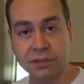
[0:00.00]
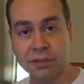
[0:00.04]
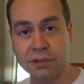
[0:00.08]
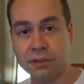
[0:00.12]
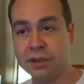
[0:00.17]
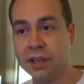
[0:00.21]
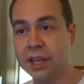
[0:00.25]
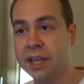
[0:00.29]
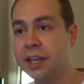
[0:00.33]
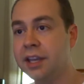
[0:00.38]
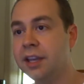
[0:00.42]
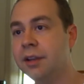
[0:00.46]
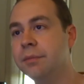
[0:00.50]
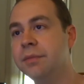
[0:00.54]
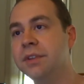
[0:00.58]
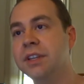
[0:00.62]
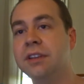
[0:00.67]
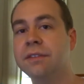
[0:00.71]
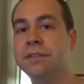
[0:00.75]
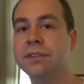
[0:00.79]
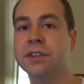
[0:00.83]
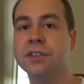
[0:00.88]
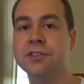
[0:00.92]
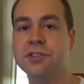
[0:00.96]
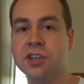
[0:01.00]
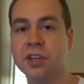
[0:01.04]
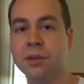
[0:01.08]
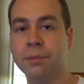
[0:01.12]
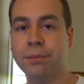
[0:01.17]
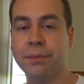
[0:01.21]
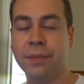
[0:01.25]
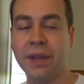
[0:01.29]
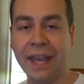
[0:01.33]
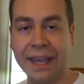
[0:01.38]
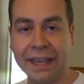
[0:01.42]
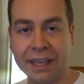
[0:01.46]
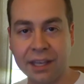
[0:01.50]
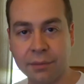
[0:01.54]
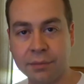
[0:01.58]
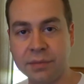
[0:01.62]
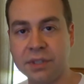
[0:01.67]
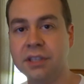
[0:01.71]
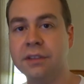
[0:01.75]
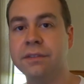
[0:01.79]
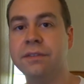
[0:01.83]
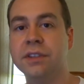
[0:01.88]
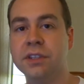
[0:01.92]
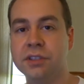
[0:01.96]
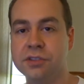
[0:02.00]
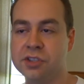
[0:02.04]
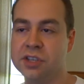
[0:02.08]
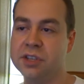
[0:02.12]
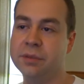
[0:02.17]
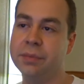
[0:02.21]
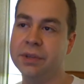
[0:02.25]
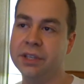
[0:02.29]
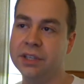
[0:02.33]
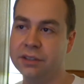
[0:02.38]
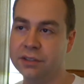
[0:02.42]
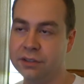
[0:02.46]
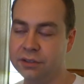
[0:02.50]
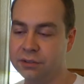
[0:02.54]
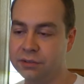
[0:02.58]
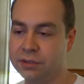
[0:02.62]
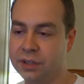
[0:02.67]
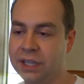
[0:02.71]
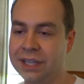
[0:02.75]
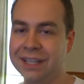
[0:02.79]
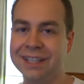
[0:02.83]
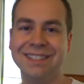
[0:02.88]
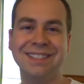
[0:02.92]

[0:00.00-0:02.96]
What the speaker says: So AMD for the chip, AMD for the GPU.